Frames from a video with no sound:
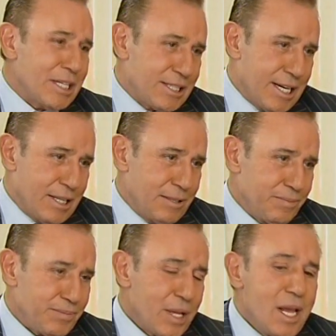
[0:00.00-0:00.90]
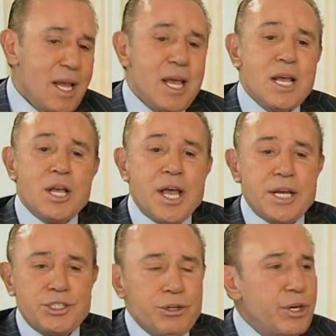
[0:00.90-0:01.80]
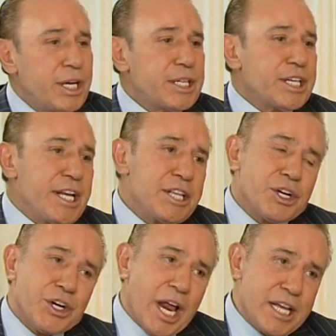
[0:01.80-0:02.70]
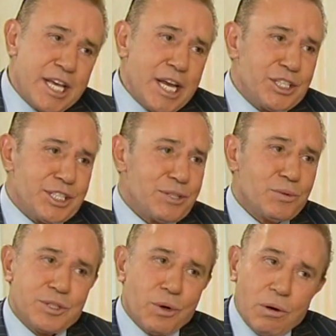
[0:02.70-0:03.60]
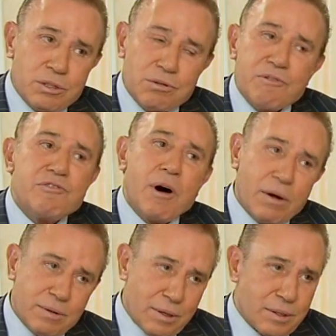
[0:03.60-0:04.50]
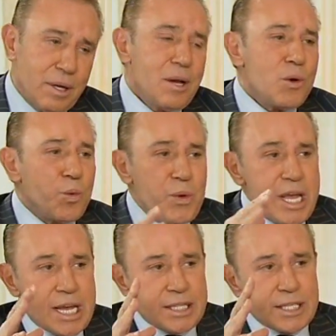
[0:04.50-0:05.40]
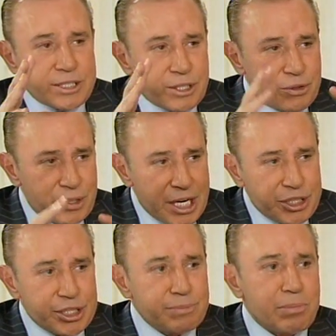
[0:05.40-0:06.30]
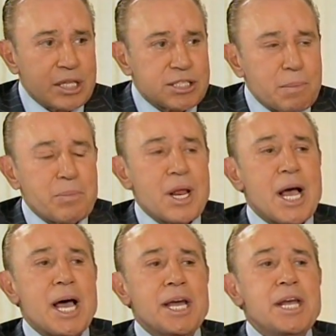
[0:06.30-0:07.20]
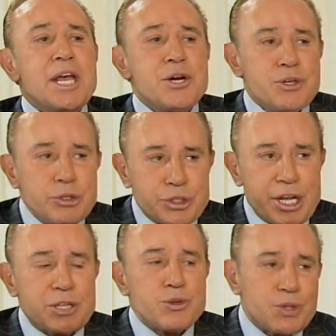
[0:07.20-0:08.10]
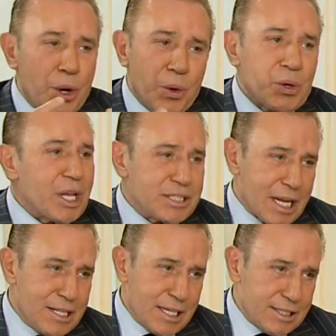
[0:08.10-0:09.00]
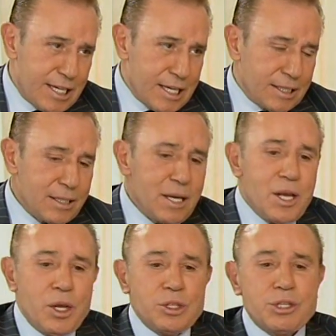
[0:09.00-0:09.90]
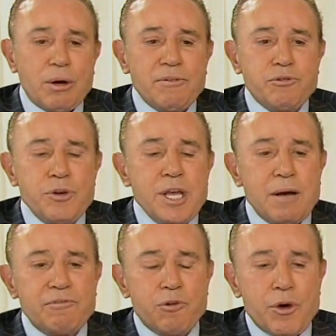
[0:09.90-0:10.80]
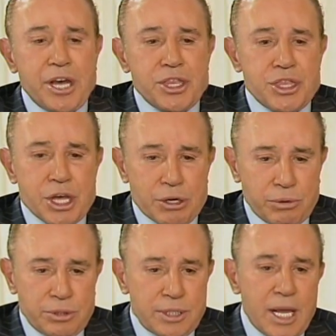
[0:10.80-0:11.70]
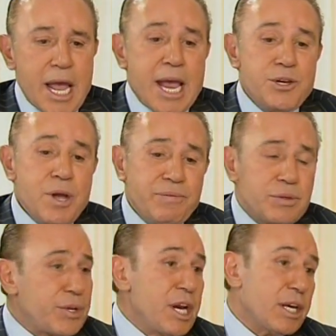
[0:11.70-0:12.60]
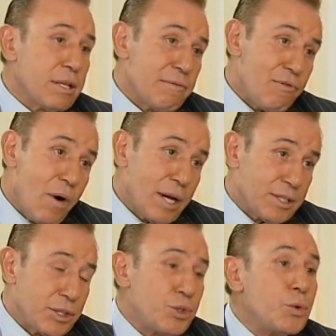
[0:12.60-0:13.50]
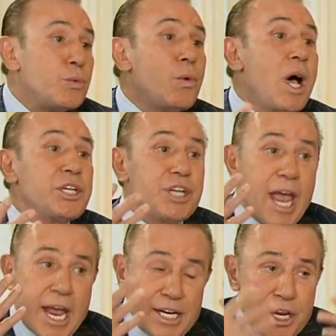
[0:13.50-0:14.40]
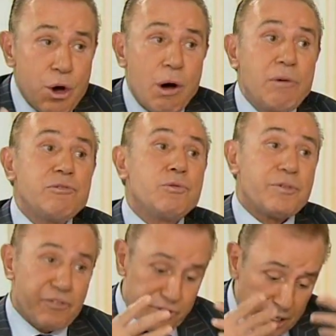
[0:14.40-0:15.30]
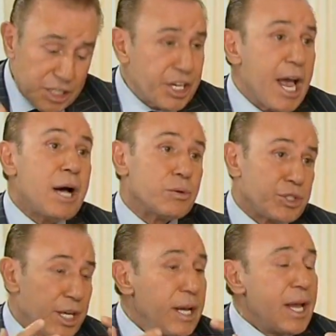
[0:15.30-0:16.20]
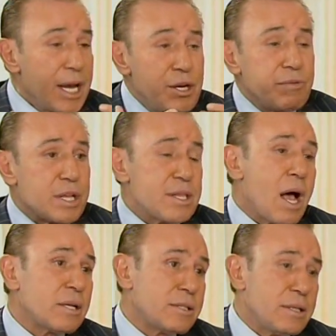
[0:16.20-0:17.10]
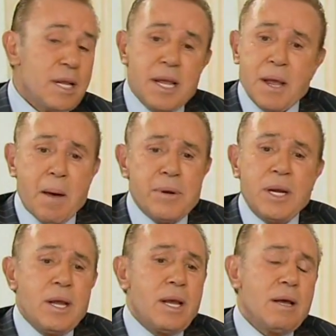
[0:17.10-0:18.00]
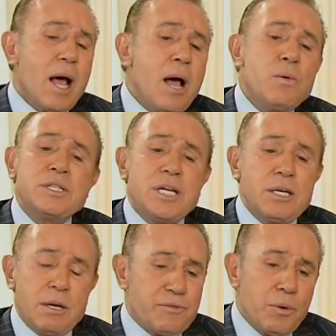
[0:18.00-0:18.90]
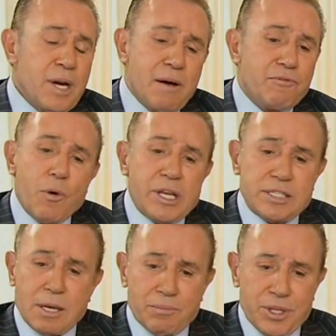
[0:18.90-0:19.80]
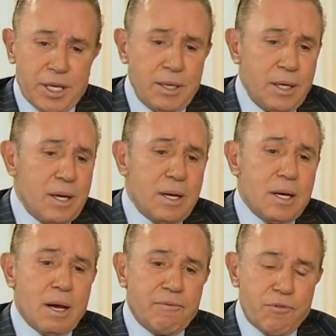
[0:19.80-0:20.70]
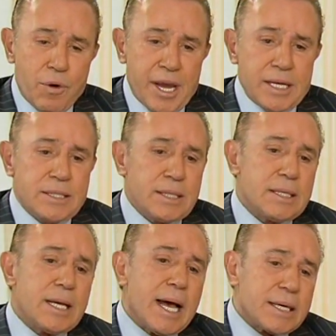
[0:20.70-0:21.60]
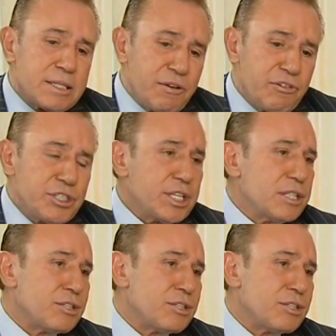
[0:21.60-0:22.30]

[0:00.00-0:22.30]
the skin. Sugar created glycation would also further weaken the circulation, blood supply, nutrient to the organs and the skin. So if we avoid those, and you have to drink a lot of water to wash any of, flush out yeah. any of the toxin. I mean, I will tell you, if you want to avoid something, avoid artificial